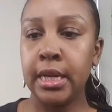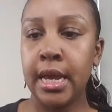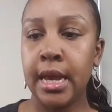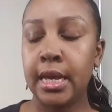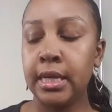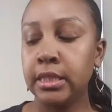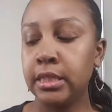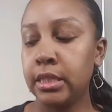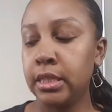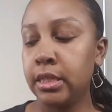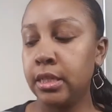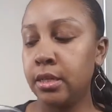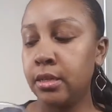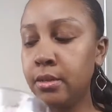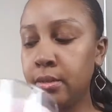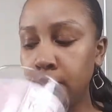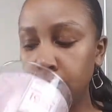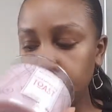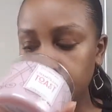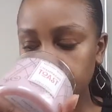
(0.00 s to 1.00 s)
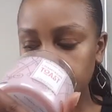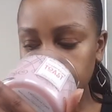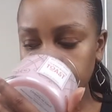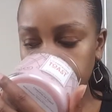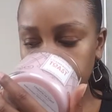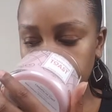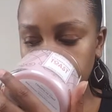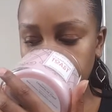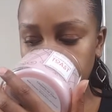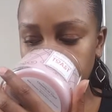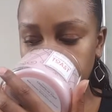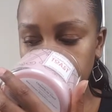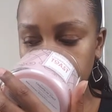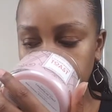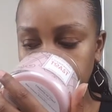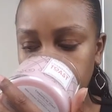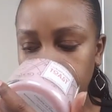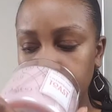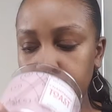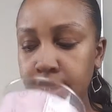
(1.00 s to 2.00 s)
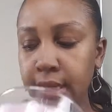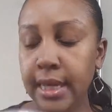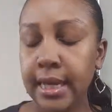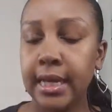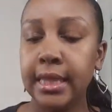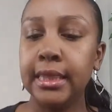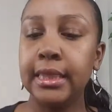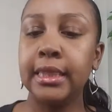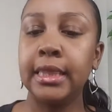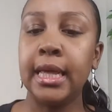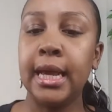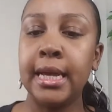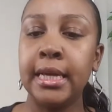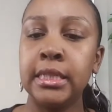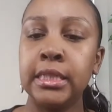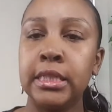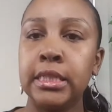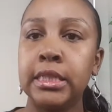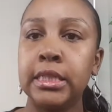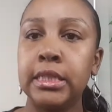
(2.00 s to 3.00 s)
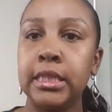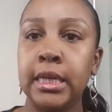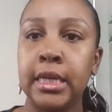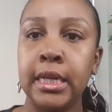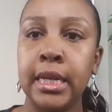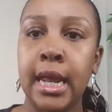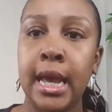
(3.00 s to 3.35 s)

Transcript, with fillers: Has a, it's like a light scent.